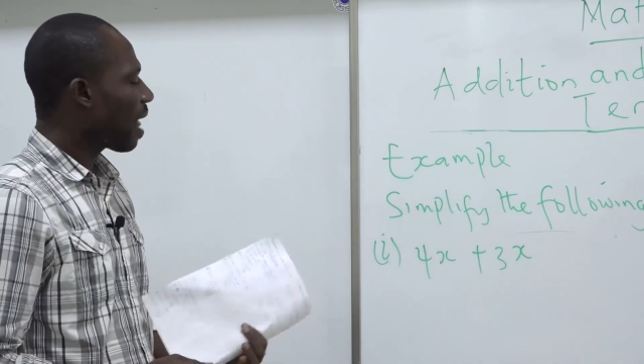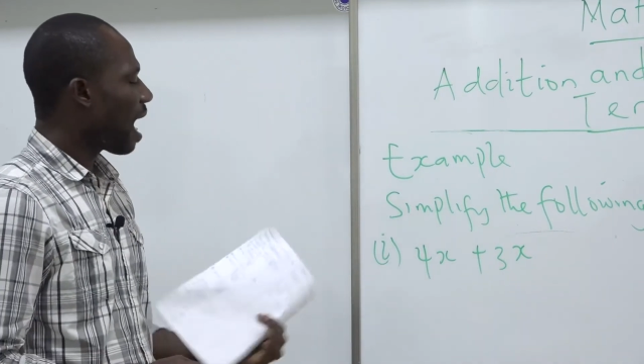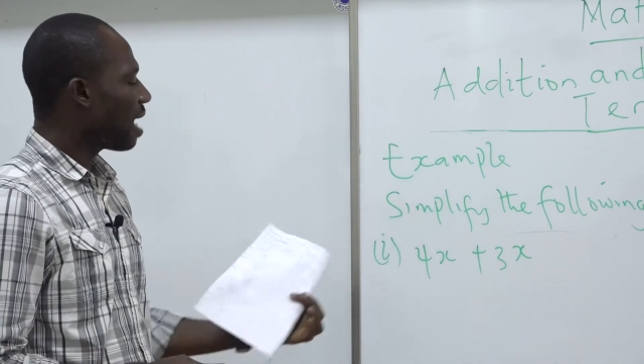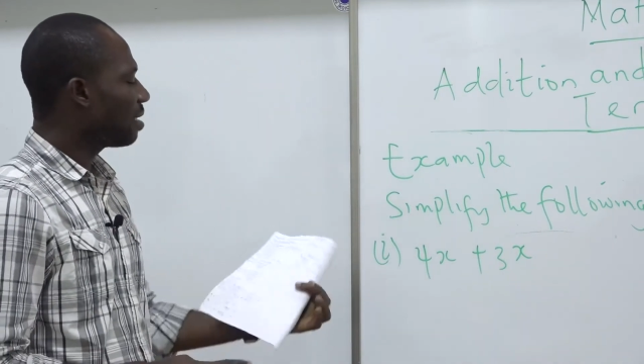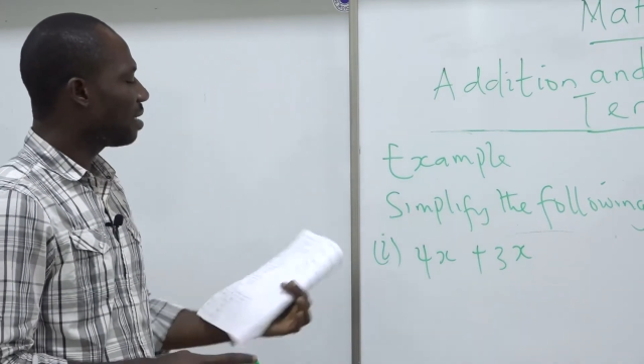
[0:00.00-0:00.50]

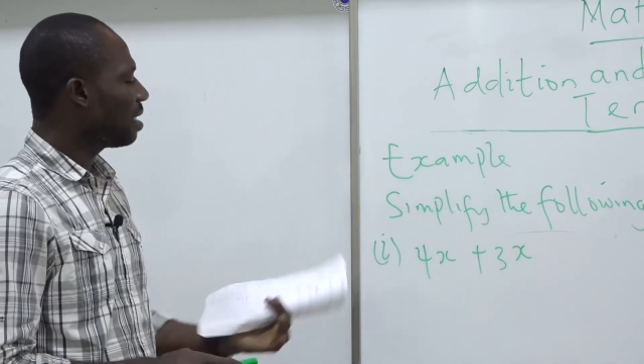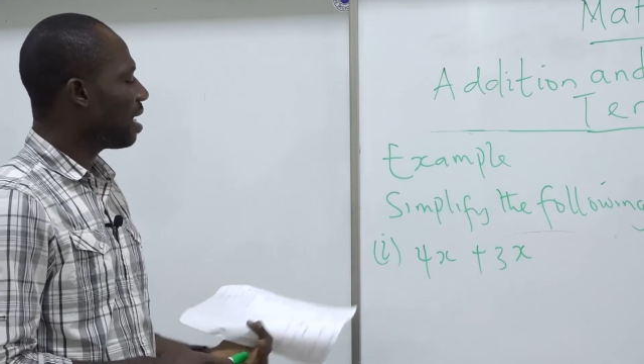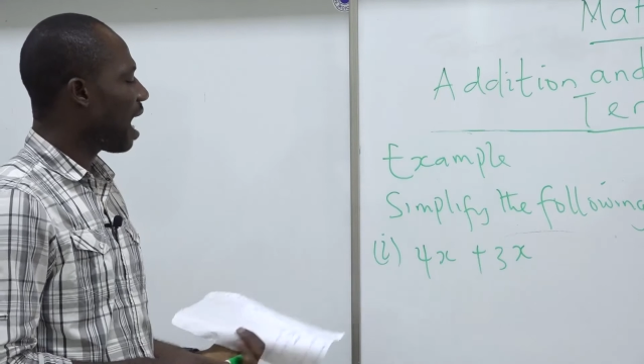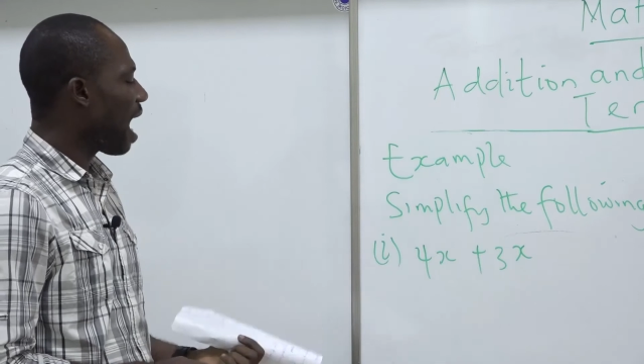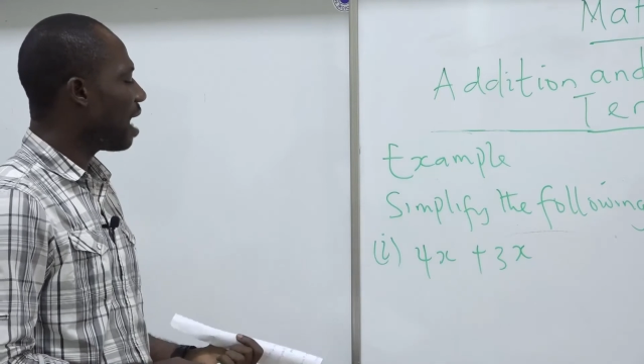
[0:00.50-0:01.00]
and see
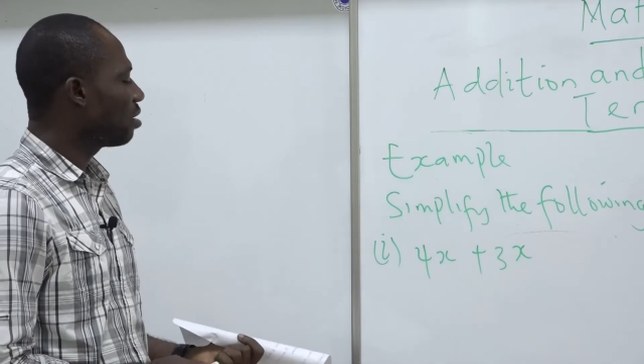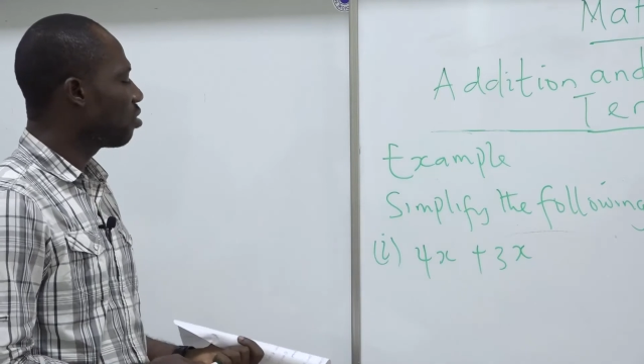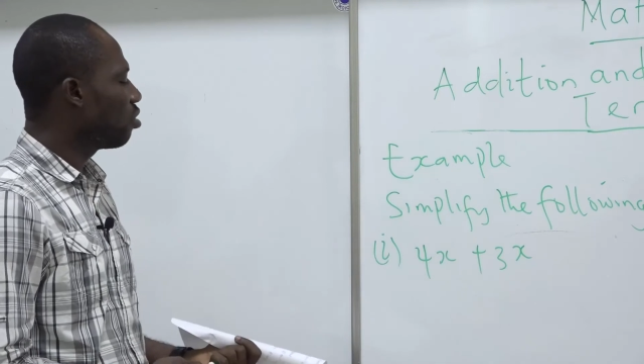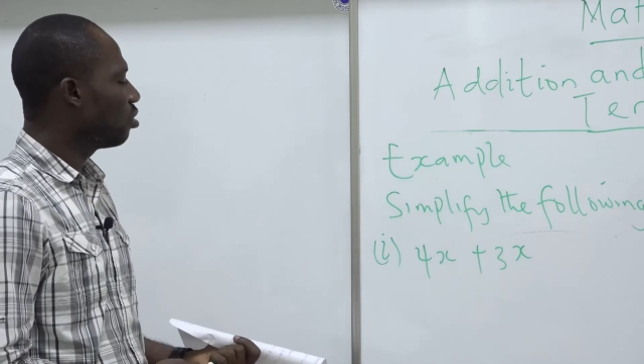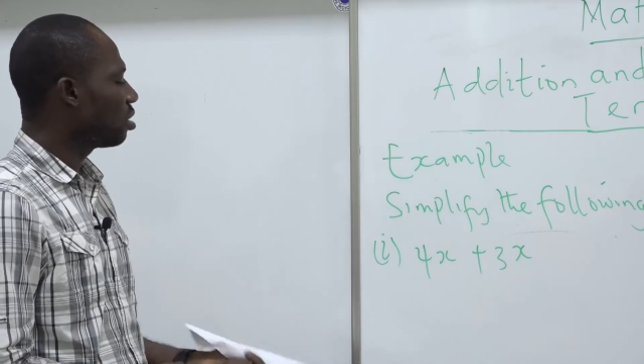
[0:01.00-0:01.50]
how it
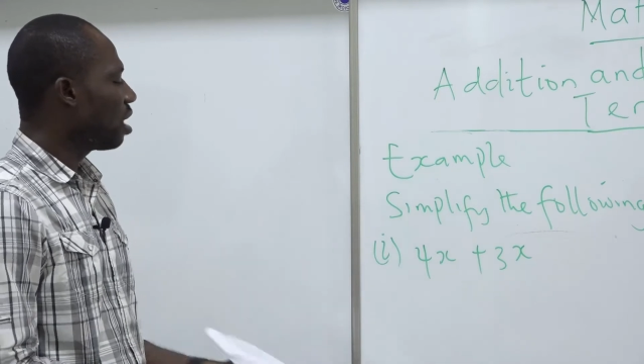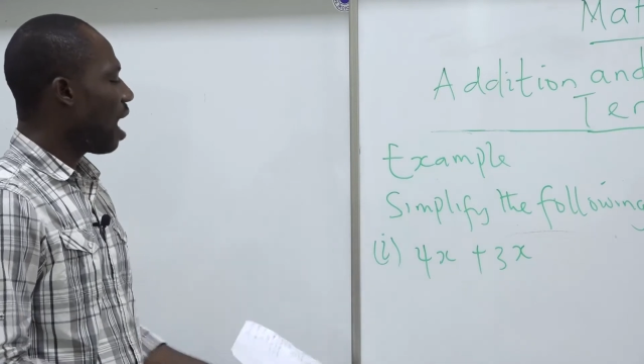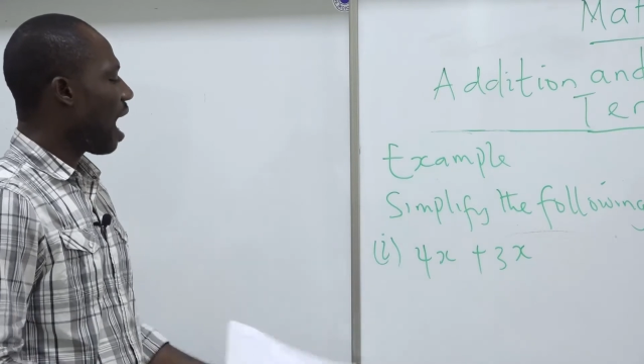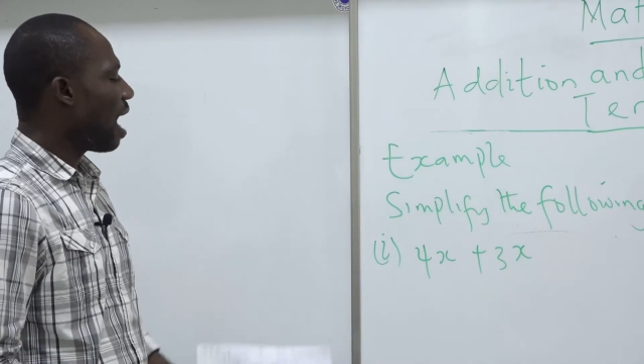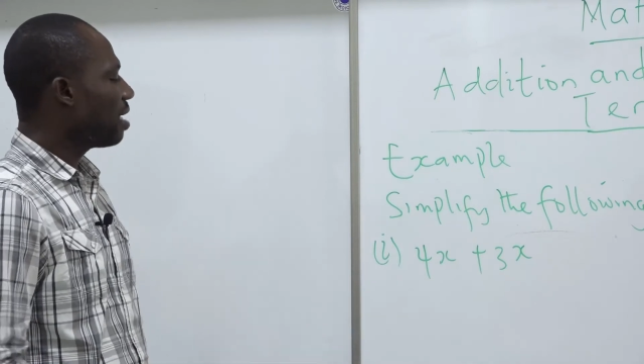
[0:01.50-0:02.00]
goes.
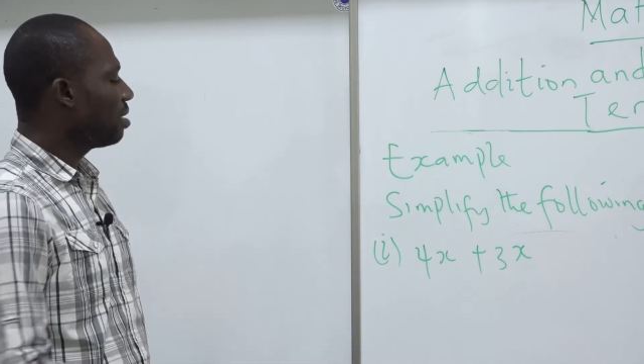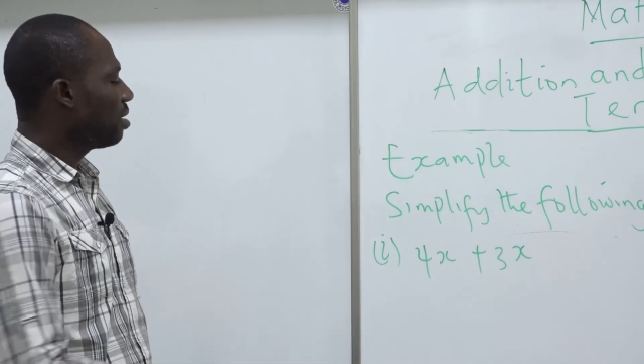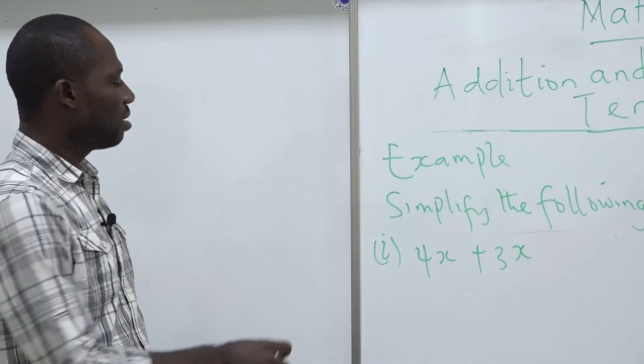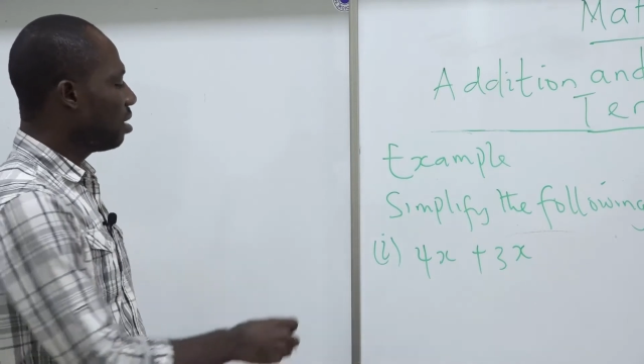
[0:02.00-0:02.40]
And